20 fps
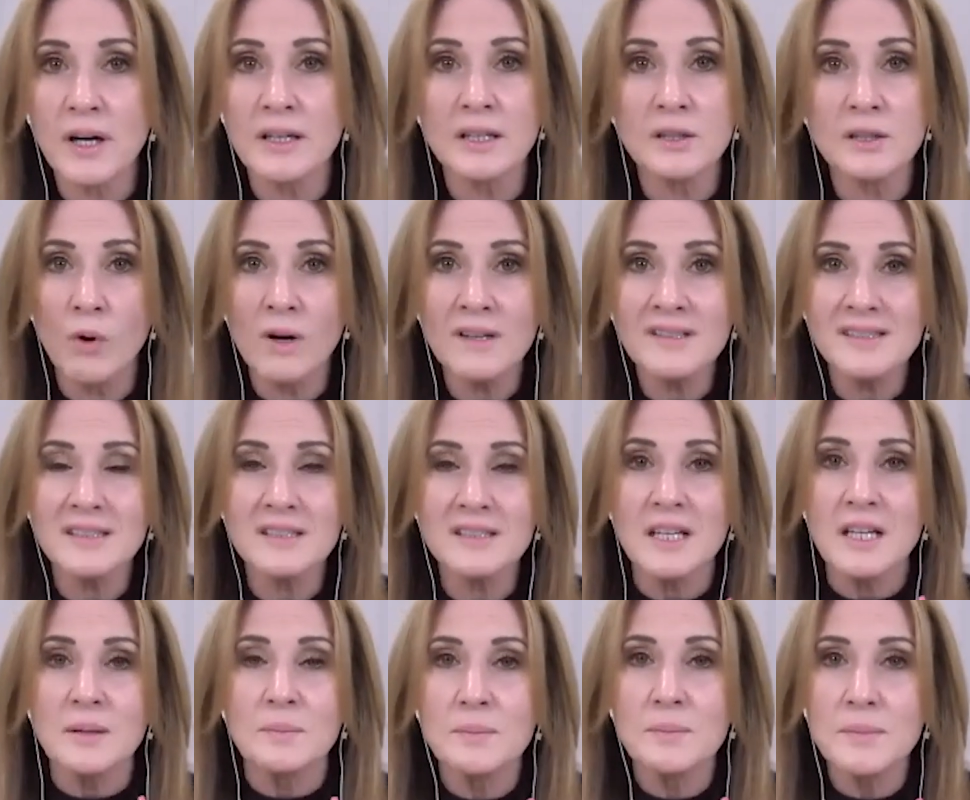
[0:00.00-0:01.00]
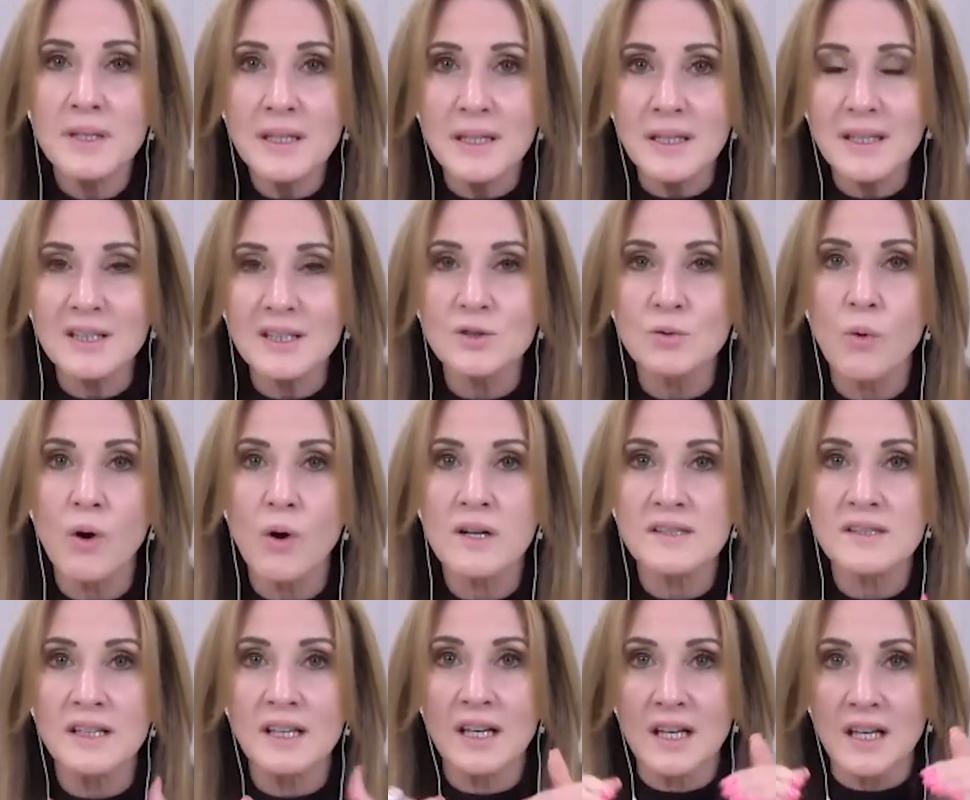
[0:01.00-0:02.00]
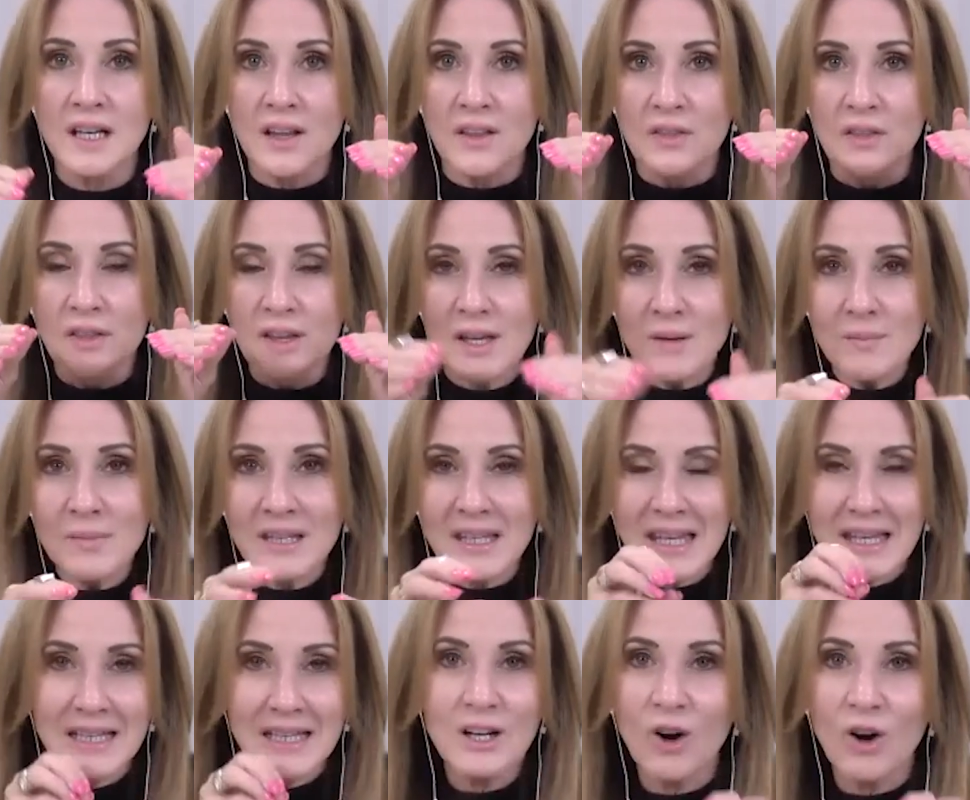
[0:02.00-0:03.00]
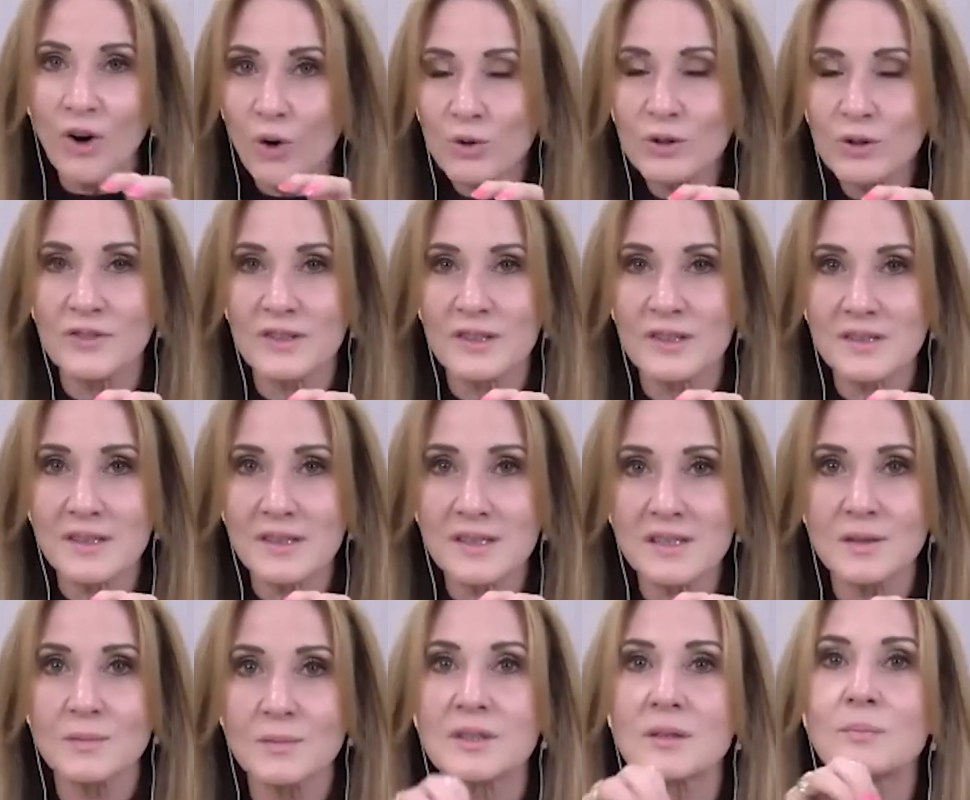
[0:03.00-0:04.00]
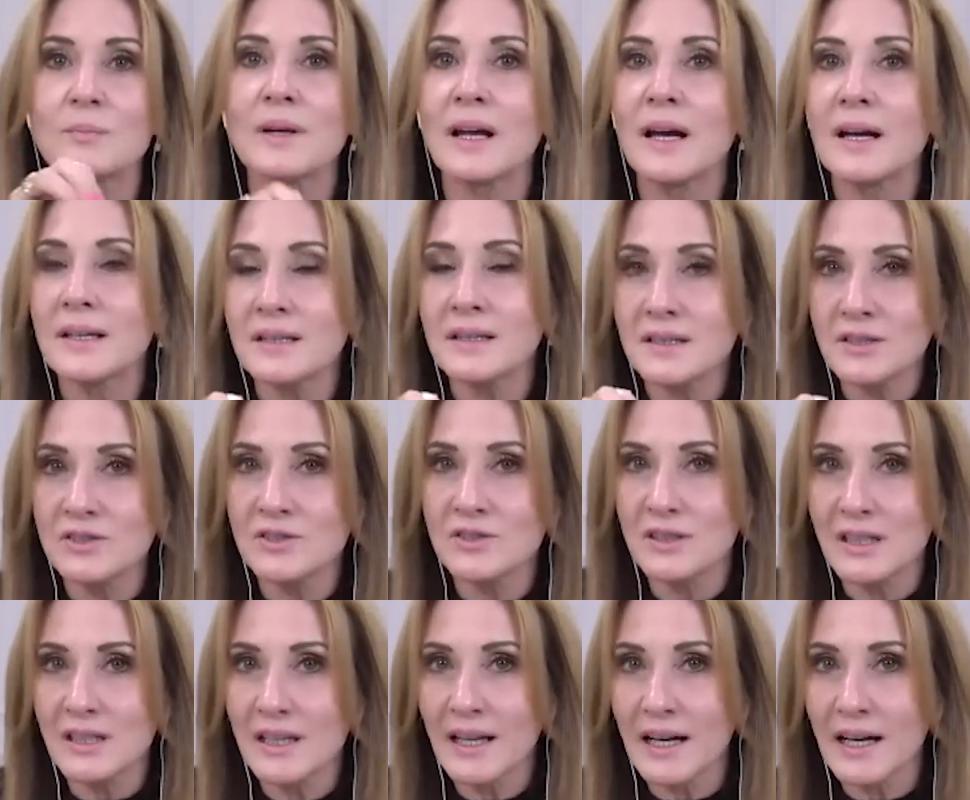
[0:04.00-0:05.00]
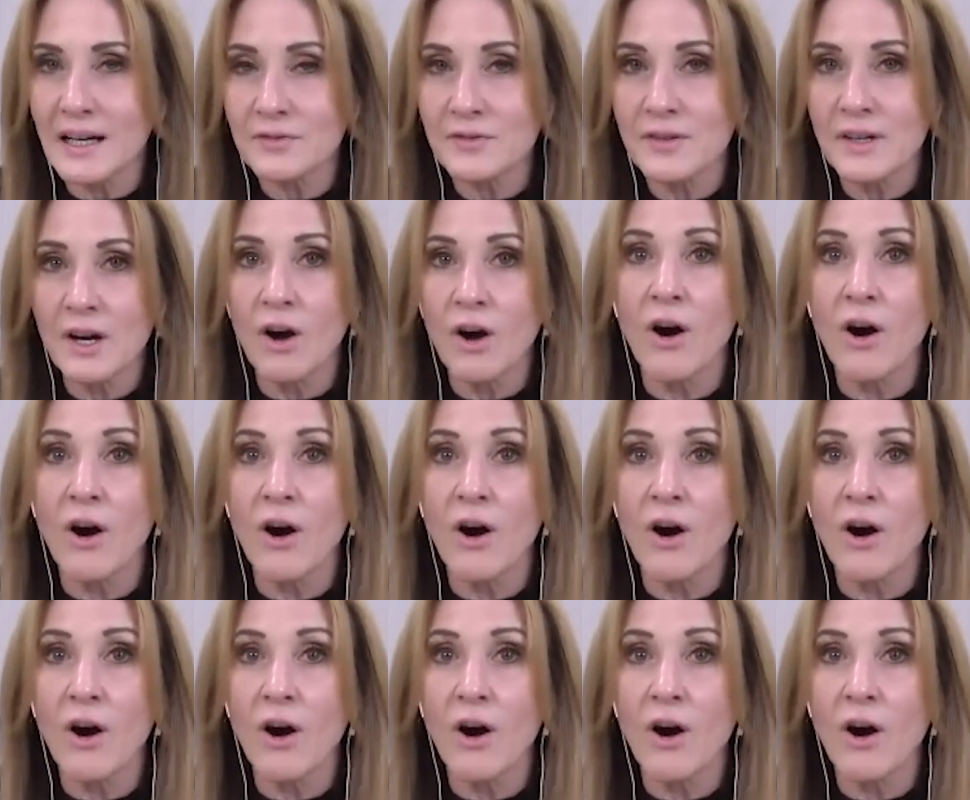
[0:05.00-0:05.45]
And it wasn't me, it was them getting hold of the system and applying it into their life.